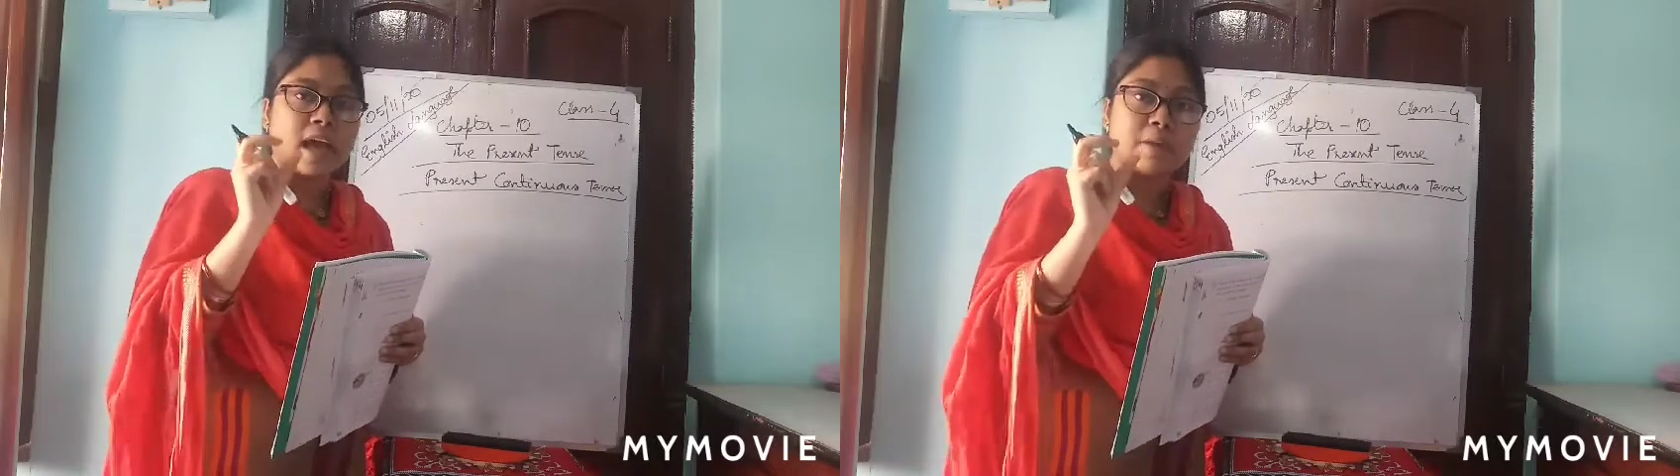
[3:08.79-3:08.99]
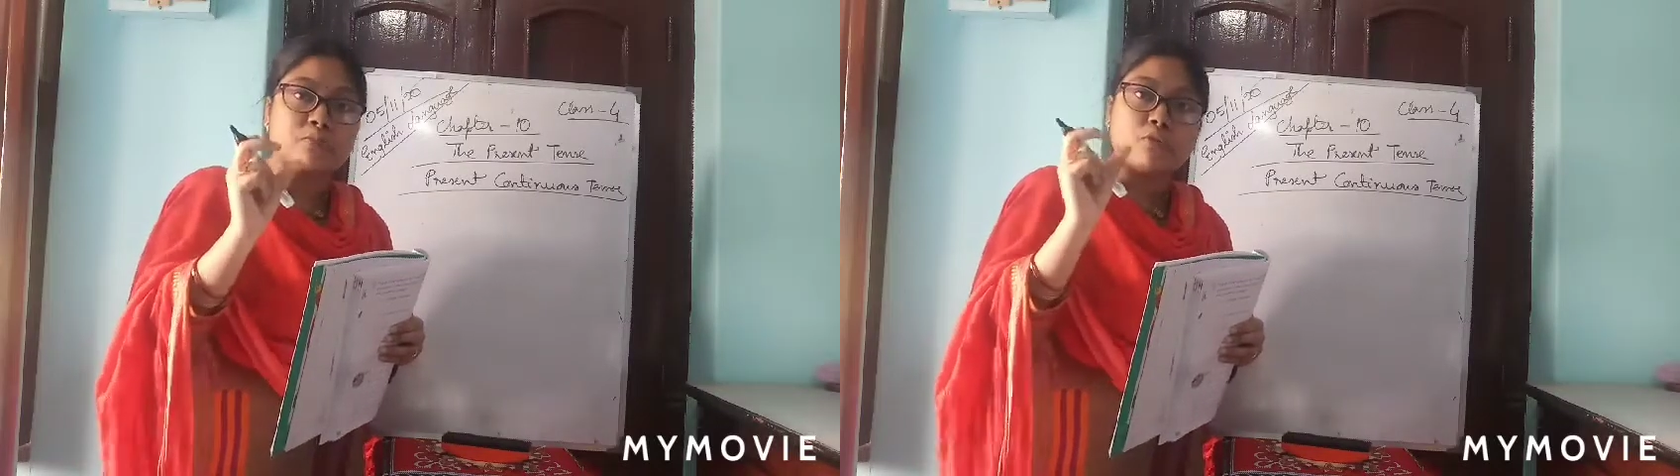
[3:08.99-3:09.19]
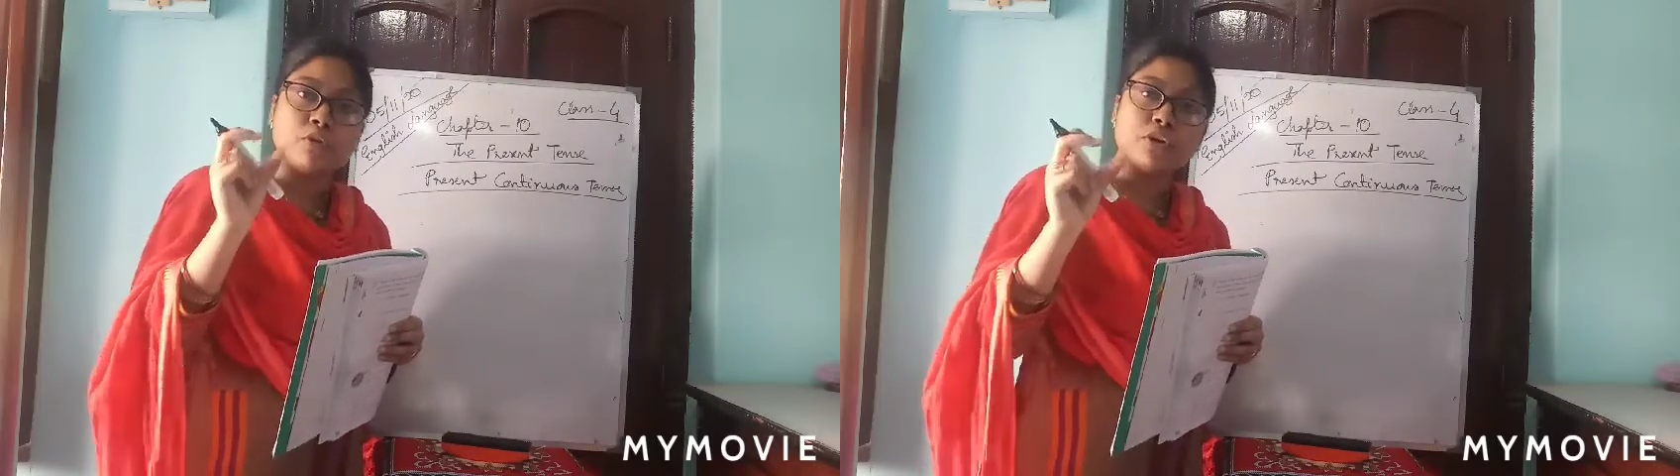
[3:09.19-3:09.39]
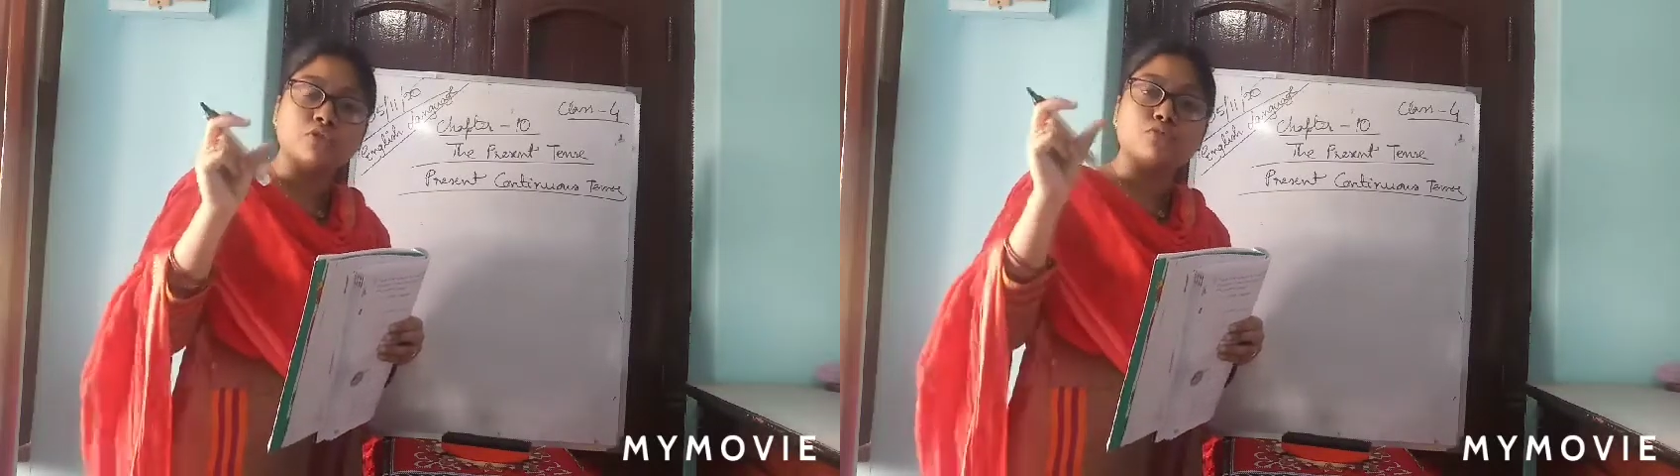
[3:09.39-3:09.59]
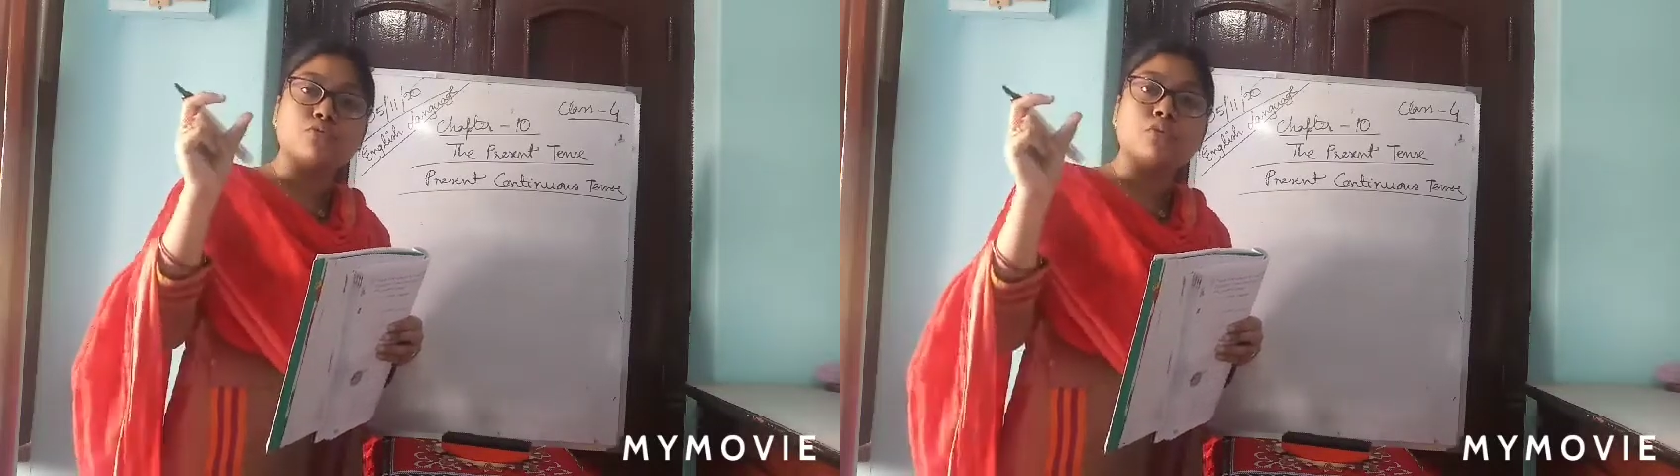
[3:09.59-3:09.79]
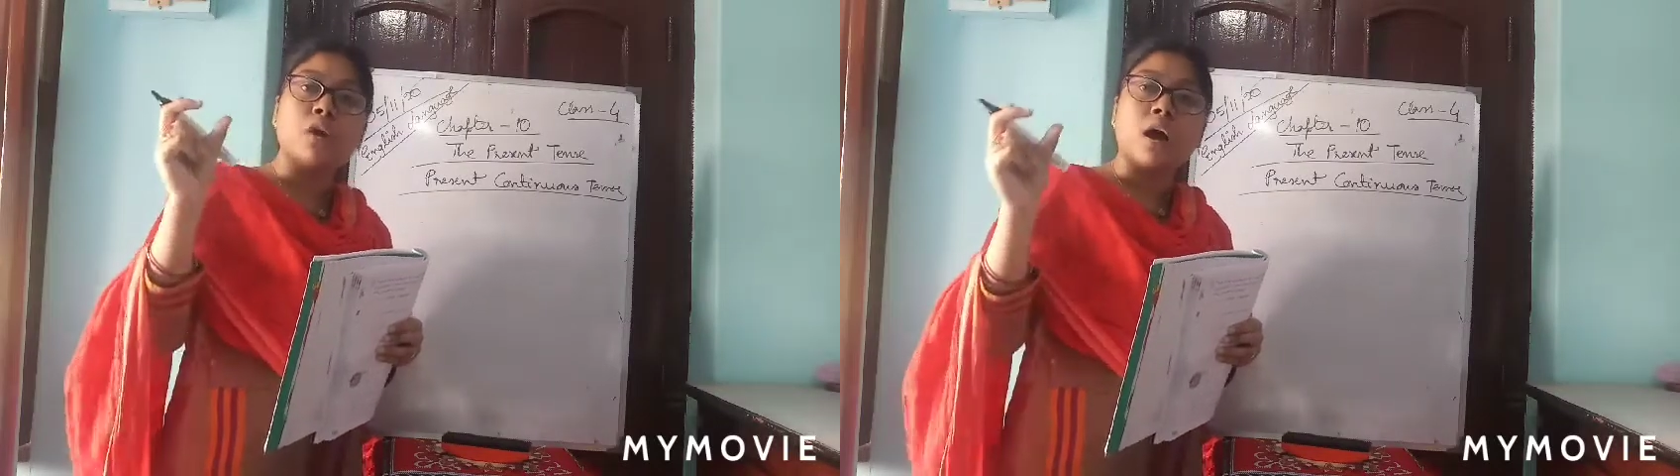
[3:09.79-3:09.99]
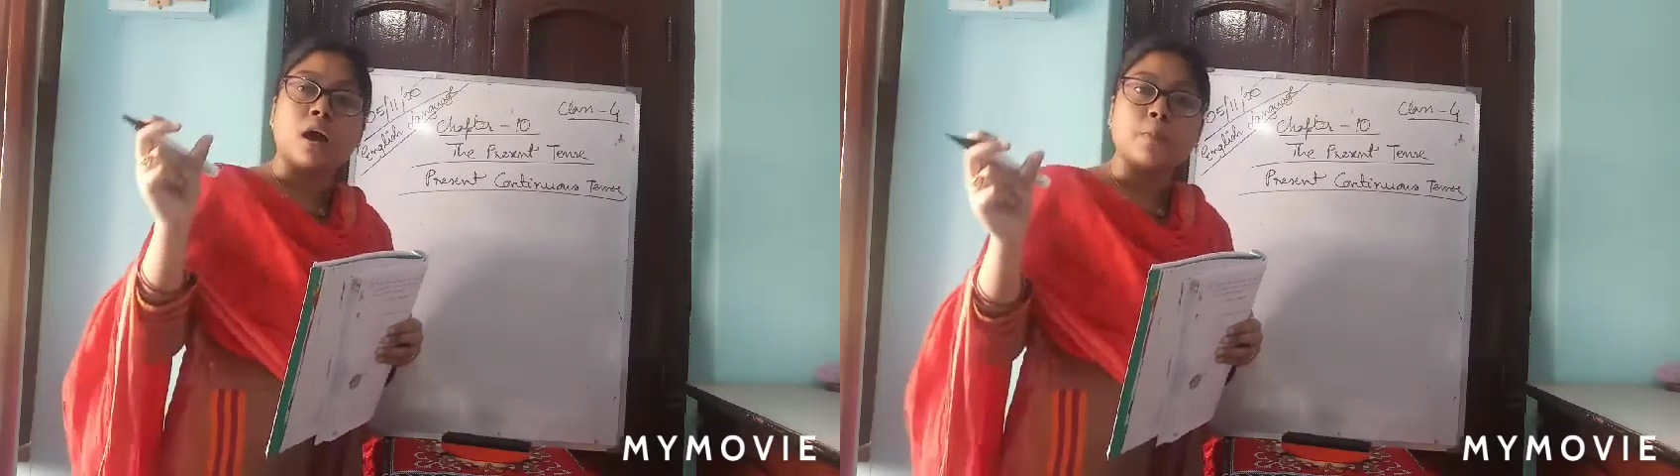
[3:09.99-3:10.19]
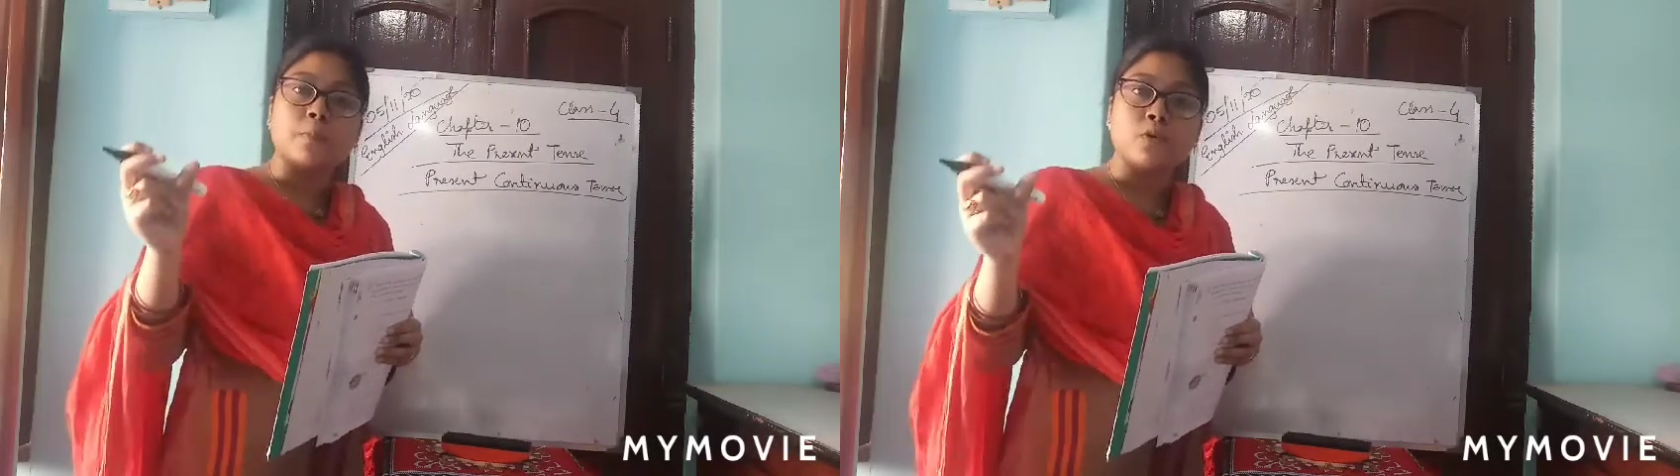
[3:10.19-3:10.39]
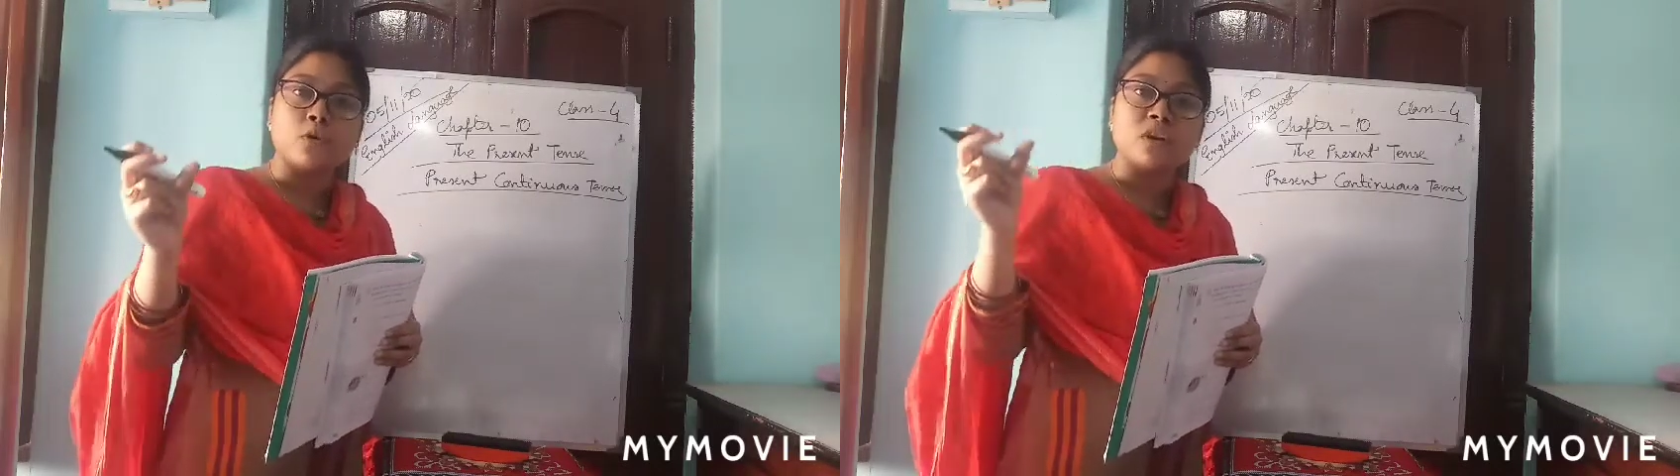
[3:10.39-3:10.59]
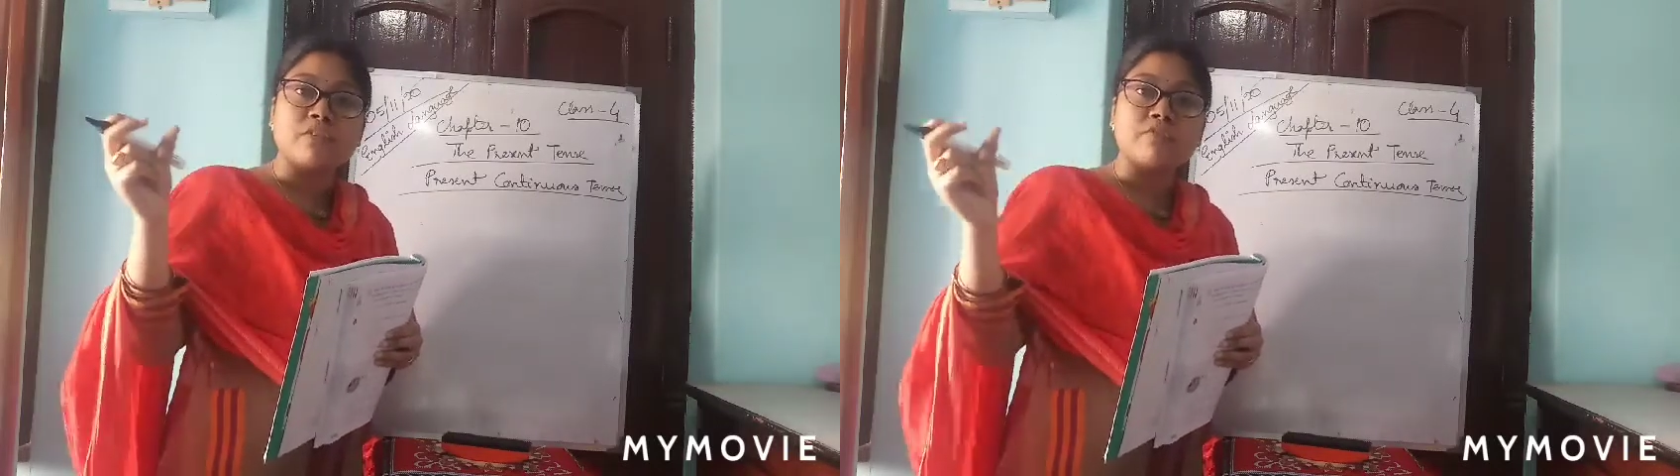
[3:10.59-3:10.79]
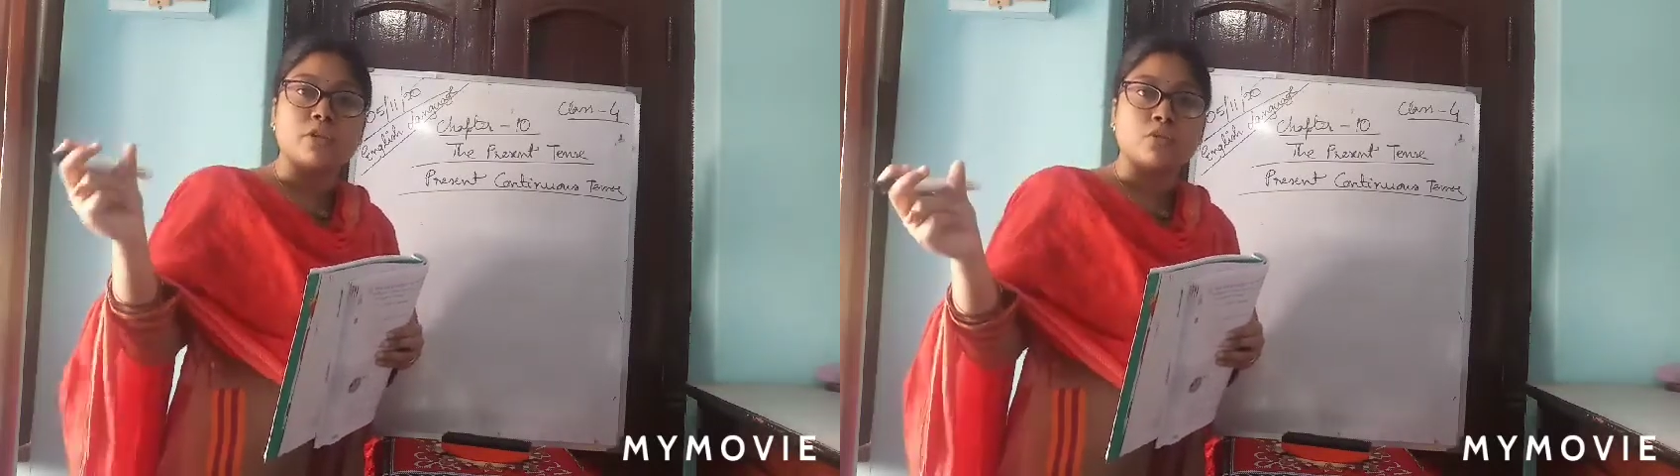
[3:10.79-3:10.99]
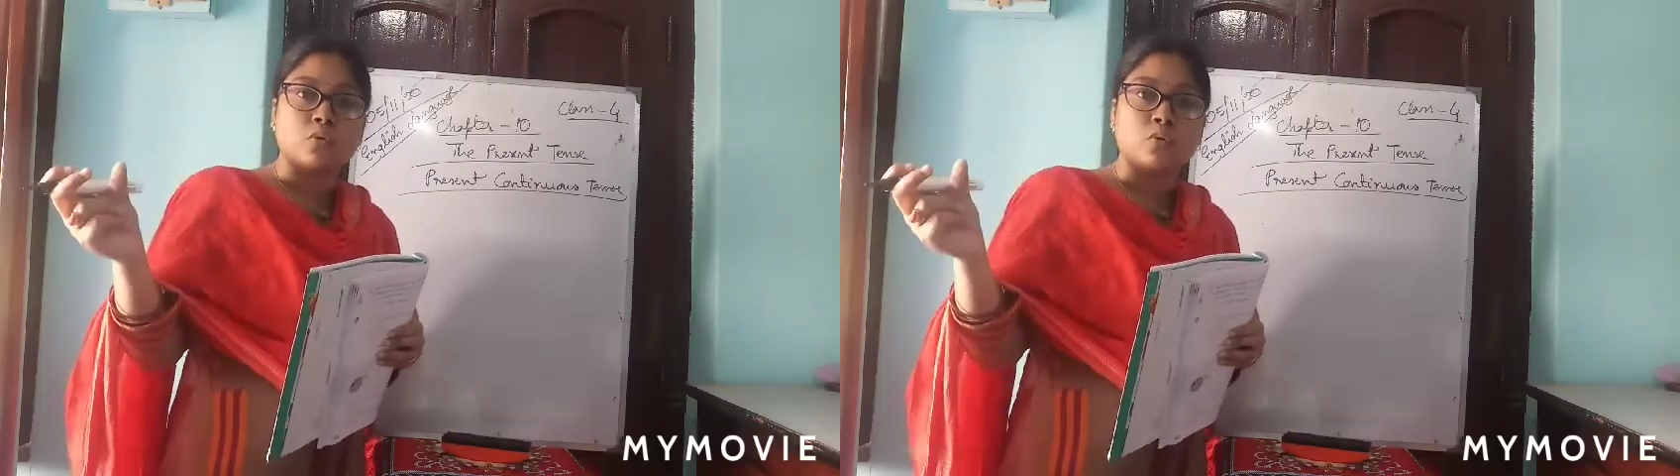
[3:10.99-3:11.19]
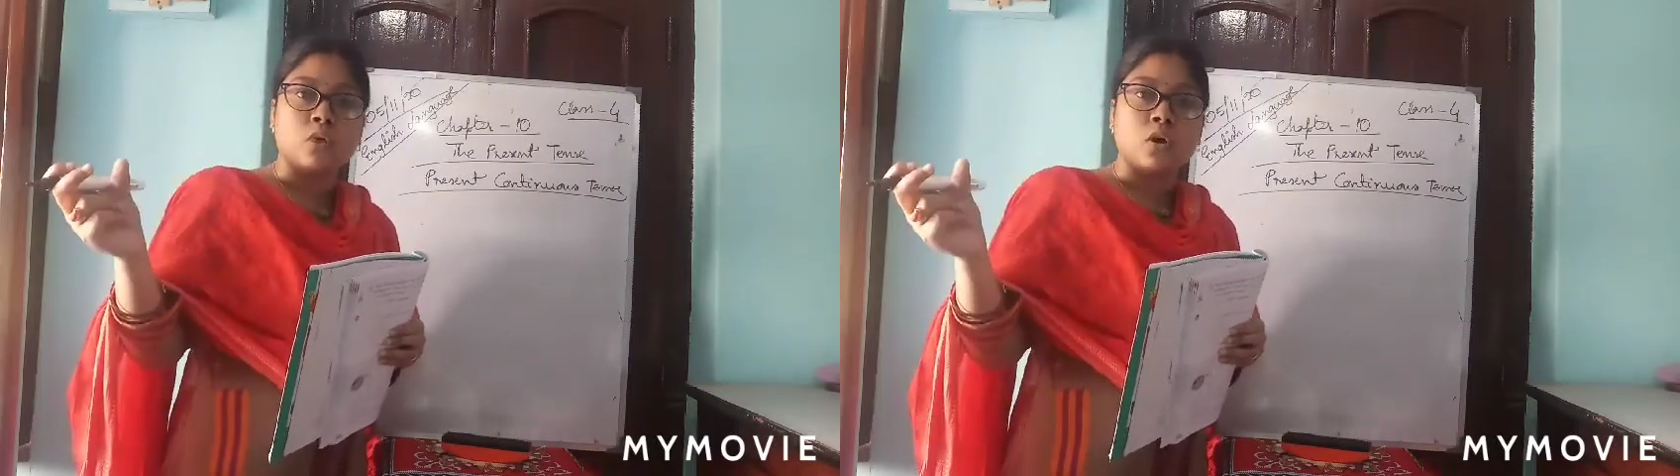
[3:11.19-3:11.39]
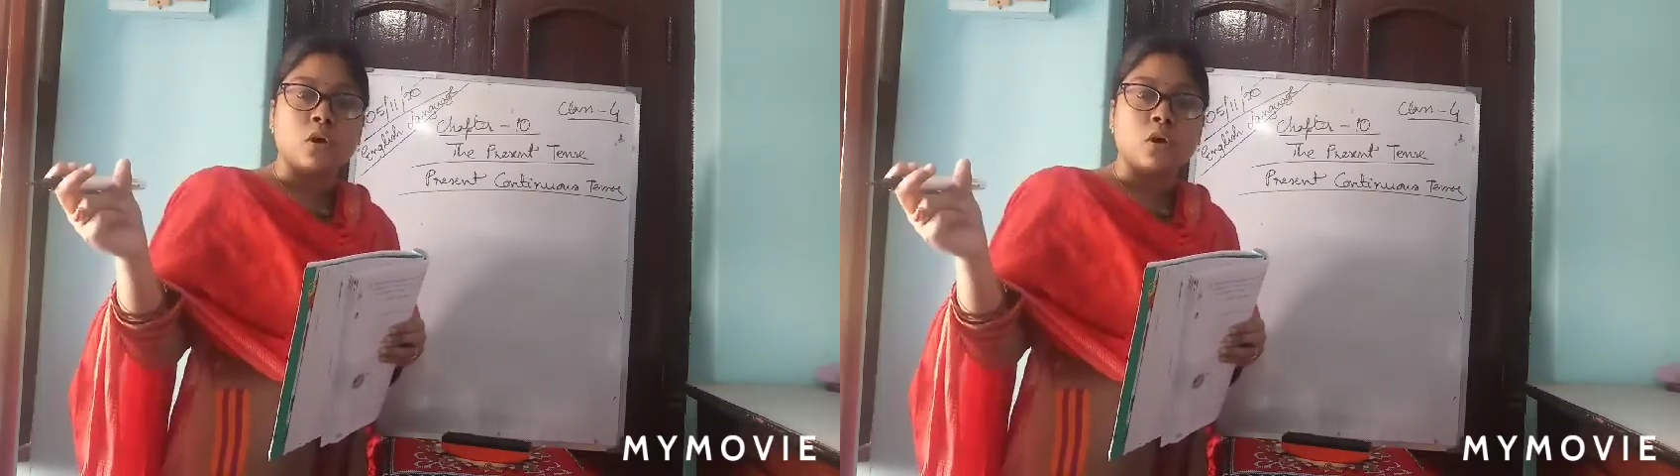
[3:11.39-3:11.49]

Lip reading: am going to upload a video.